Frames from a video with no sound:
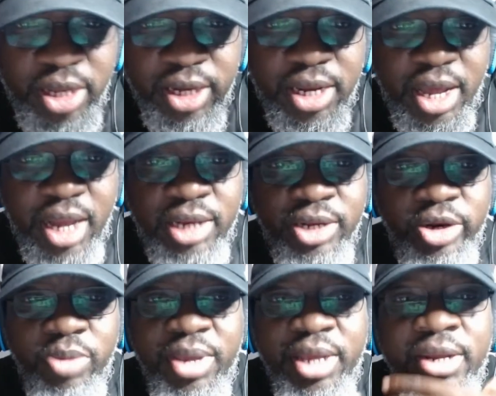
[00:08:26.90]
a
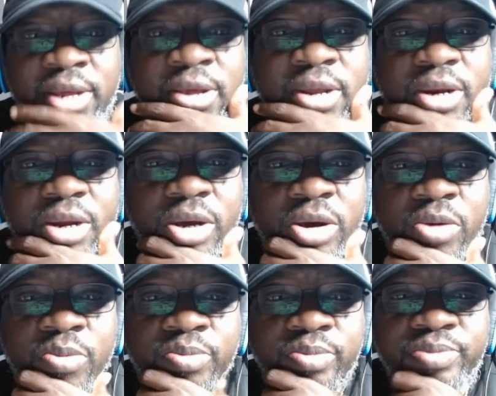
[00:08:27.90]
little bit
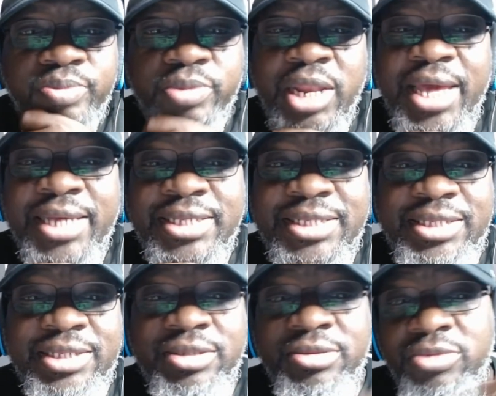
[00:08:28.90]

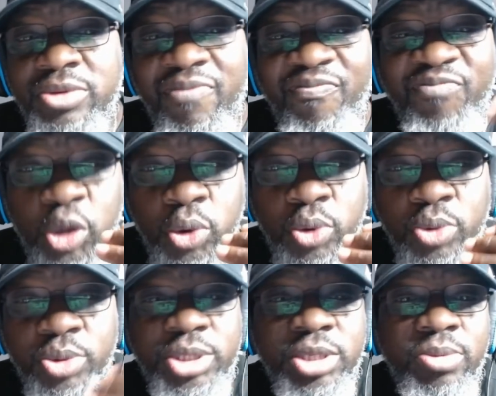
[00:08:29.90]
less
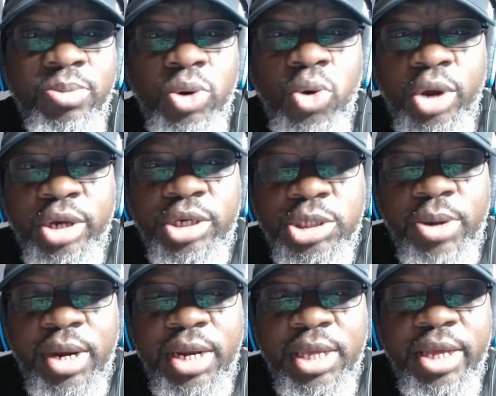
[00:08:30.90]
confused going to
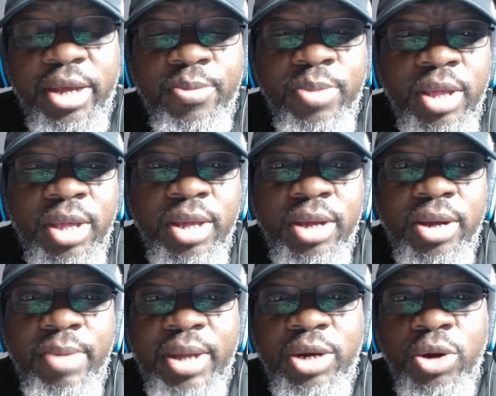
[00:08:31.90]
training camp.
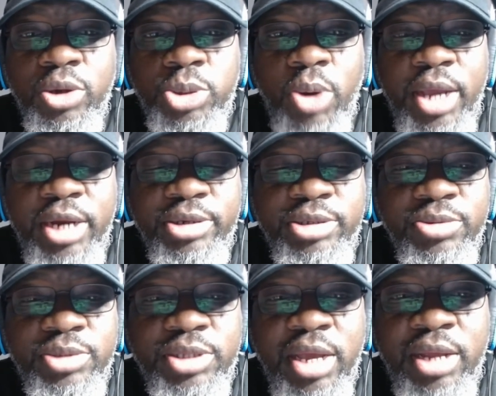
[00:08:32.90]
I know Troy Anderson
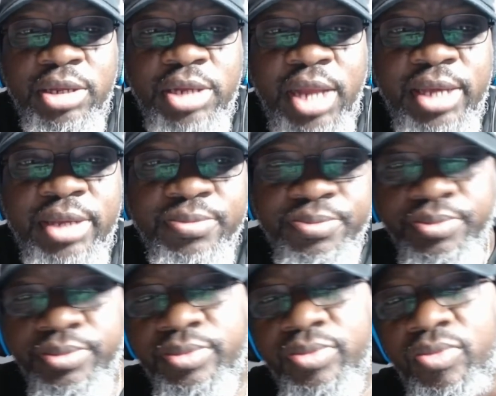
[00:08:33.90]
was saying it like
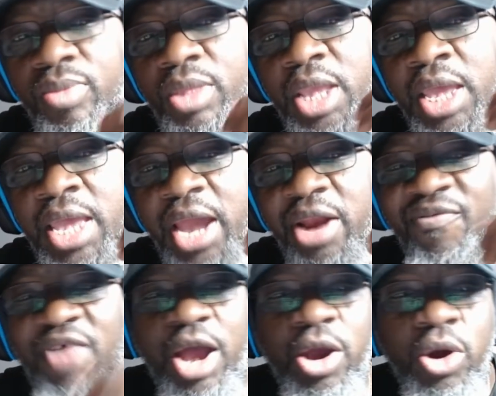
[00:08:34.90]
he had a
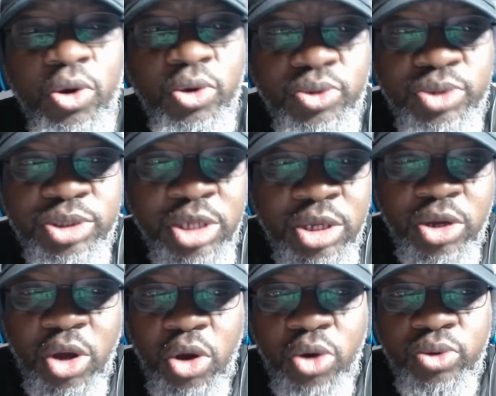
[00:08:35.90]
fire hose
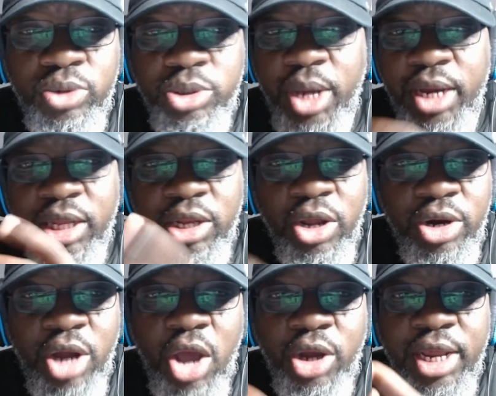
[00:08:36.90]
on trying to learn
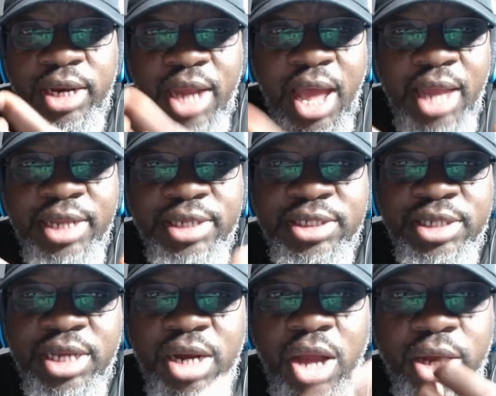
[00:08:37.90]
all that knowledge
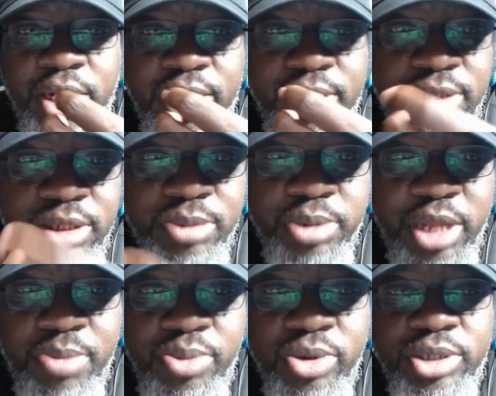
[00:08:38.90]
and all that, the
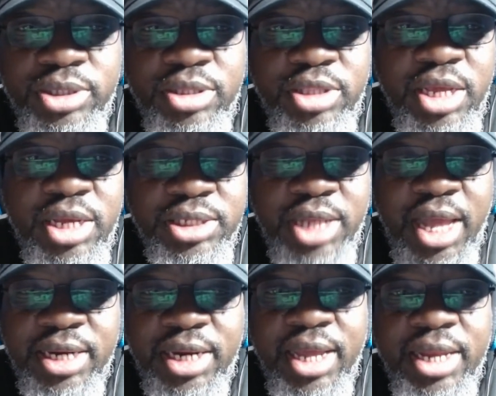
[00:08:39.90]
playbooks and things
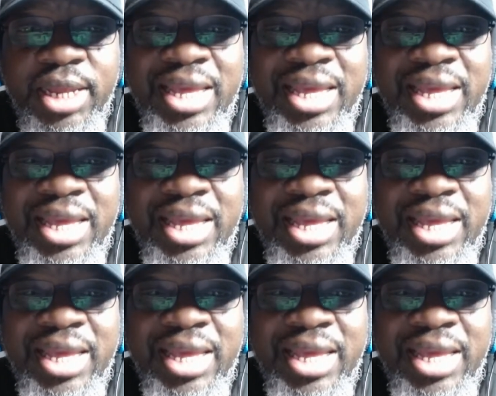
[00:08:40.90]
like that.